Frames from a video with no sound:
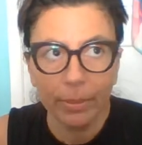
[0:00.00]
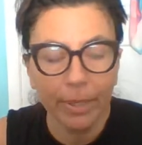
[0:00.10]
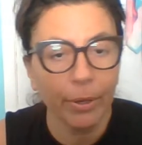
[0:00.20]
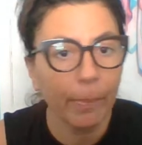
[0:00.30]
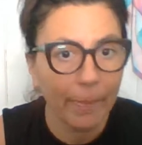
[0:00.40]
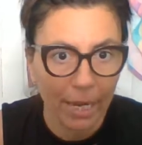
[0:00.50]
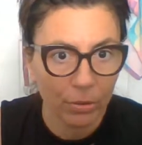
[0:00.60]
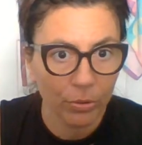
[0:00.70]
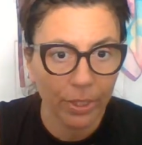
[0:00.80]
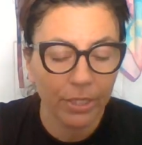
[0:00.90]
I'm hearing
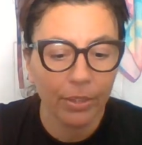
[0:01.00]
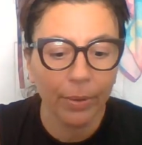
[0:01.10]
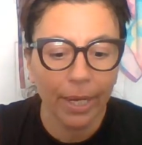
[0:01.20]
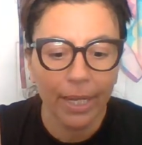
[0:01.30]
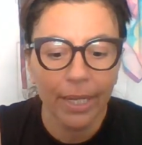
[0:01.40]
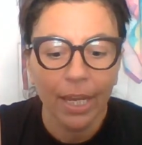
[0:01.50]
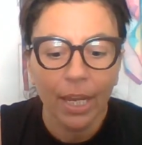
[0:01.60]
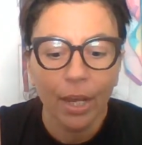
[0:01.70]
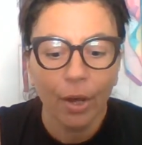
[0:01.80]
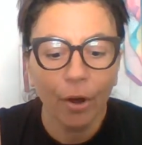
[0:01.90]
boundaries, okay?
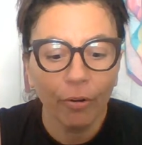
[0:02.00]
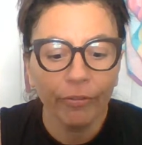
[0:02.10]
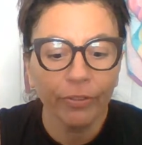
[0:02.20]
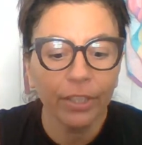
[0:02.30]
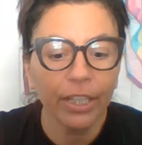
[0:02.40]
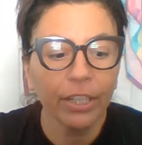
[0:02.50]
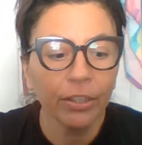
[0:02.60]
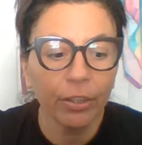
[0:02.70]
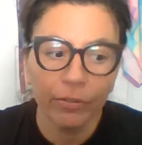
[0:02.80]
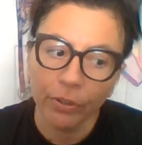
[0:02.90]
Hopefully
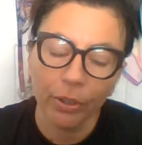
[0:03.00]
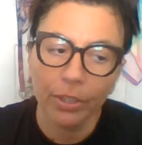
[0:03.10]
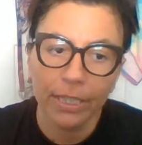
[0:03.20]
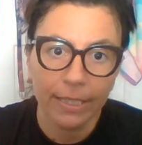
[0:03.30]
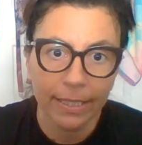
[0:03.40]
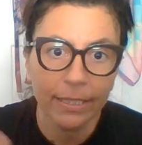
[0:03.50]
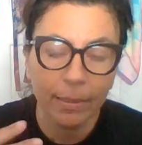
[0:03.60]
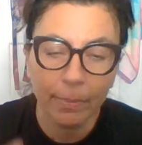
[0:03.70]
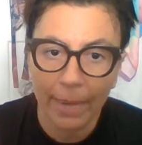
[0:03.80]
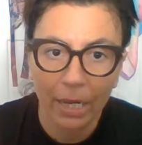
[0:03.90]
you've learned to set
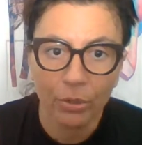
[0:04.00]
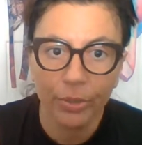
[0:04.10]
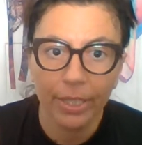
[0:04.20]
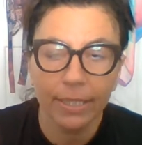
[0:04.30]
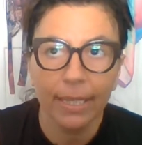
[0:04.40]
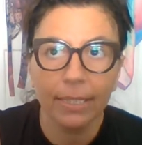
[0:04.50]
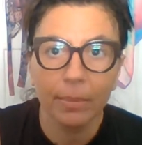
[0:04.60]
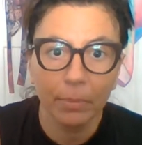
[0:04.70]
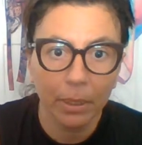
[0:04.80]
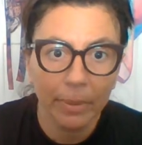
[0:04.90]
some boundaries and
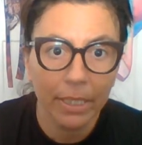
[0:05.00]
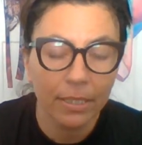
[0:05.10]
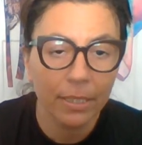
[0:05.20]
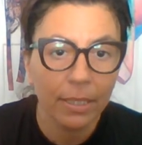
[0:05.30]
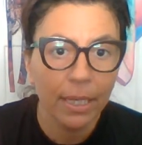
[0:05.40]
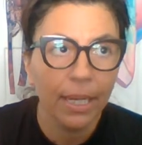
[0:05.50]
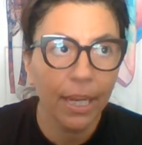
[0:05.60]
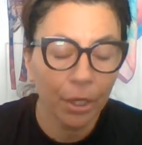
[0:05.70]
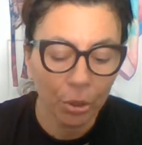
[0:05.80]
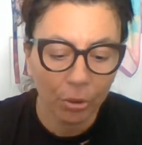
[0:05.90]
some limits
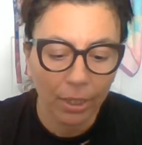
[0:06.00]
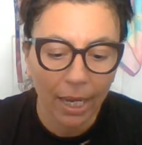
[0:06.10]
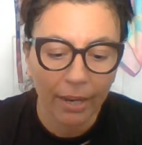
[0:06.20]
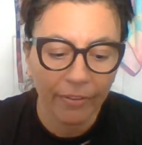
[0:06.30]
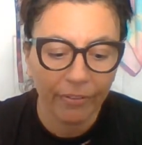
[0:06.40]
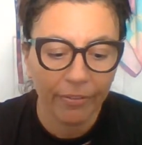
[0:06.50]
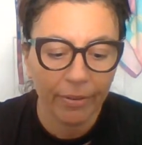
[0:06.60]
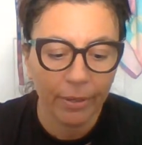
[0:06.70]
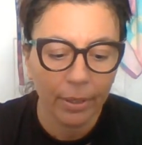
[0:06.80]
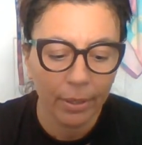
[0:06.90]
in your life
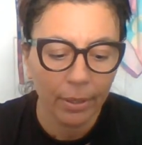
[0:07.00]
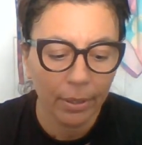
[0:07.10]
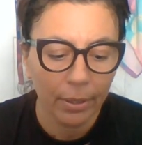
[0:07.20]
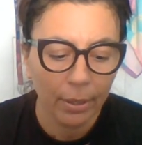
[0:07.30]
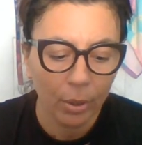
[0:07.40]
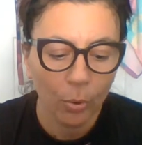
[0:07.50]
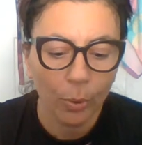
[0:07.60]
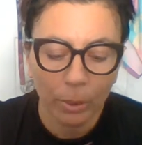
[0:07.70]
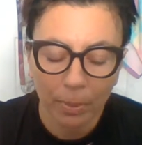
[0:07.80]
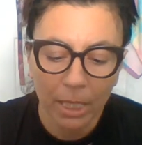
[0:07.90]

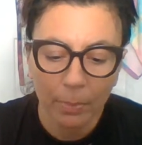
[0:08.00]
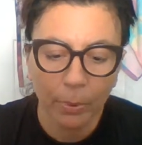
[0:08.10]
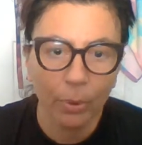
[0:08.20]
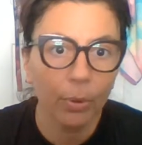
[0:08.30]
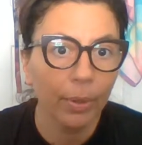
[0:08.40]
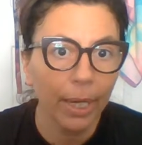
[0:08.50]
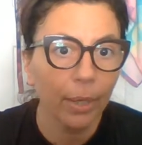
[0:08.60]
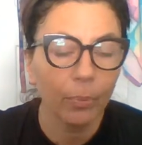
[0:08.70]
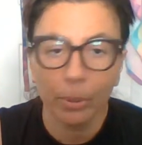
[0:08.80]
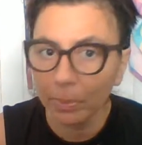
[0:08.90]
with people
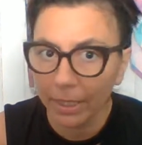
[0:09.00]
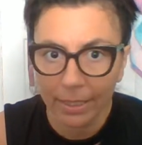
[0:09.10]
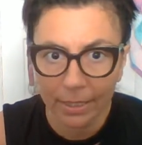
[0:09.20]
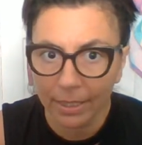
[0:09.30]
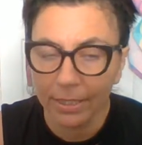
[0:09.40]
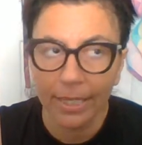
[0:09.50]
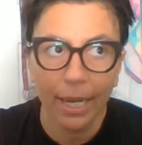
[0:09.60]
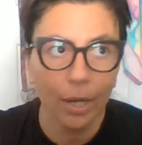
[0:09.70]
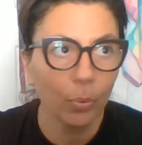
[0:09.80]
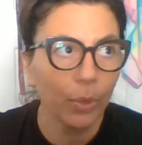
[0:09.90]
and with places
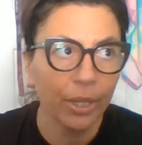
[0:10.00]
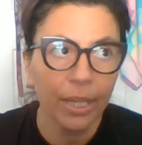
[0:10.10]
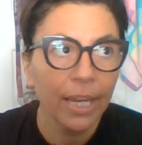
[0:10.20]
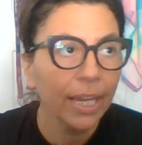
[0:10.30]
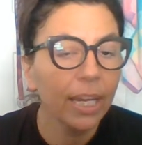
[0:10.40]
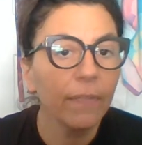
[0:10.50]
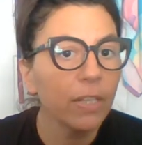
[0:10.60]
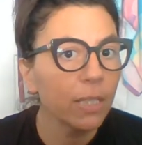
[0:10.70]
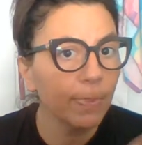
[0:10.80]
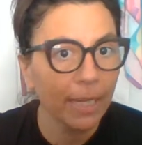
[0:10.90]
and with
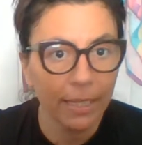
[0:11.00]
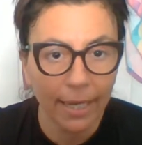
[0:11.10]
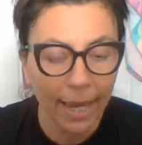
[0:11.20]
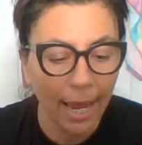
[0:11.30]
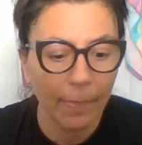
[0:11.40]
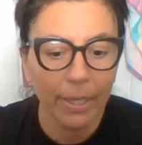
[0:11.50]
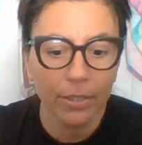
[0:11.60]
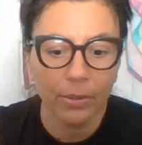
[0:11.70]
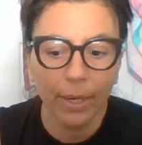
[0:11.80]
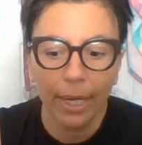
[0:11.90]
even spending
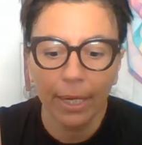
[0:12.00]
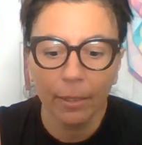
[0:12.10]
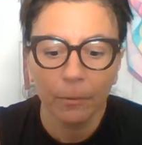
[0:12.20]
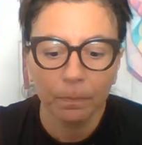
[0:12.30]
habits, okay?